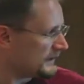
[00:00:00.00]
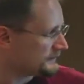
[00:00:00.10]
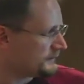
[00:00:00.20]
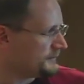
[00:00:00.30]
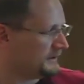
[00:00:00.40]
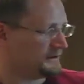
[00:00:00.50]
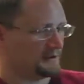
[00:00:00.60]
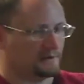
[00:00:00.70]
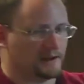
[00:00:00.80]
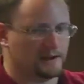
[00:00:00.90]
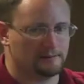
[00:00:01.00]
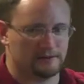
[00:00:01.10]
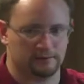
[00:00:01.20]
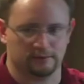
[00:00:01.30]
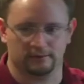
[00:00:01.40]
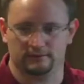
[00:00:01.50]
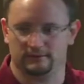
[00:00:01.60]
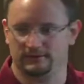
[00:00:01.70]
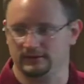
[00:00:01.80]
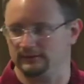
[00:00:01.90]
that's something that a lot of people
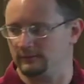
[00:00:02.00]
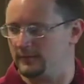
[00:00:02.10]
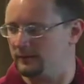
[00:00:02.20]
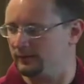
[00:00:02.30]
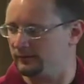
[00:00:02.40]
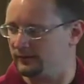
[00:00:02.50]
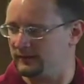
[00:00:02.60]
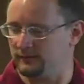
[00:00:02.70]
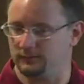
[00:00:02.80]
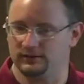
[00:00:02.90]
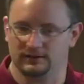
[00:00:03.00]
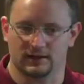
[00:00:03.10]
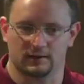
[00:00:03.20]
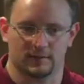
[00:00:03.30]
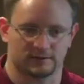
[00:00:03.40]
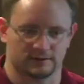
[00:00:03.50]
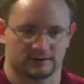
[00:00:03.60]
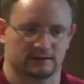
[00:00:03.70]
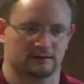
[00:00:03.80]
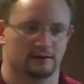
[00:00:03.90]
fail to remember whenever putting
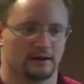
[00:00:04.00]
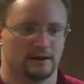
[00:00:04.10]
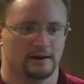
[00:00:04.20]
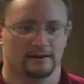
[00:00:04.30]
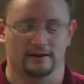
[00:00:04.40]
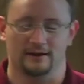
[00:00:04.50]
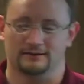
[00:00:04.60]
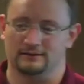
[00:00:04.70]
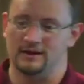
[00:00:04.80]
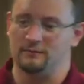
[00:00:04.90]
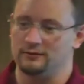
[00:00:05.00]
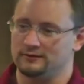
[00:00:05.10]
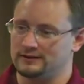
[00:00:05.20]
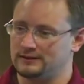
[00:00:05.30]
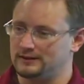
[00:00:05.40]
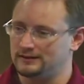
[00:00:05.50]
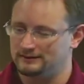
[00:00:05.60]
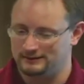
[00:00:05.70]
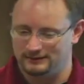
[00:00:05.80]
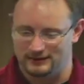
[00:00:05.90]
countermeasures in there. They cost a lot more than
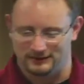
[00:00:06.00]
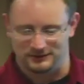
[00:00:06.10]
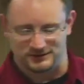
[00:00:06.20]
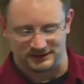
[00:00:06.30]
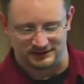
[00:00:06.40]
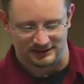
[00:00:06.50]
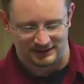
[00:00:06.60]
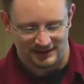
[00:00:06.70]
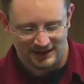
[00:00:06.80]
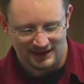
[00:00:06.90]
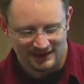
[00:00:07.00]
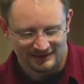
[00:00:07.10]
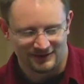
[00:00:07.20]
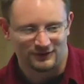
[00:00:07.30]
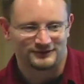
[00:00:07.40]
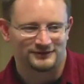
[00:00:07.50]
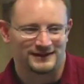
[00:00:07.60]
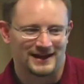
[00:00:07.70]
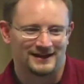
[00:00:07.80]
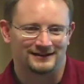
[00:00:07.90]
usually think. Then
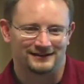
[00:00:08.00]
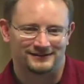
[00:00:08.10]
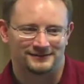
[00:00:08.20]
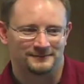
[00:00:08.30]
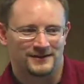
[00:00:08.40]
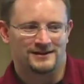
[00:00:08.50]
also the analysts.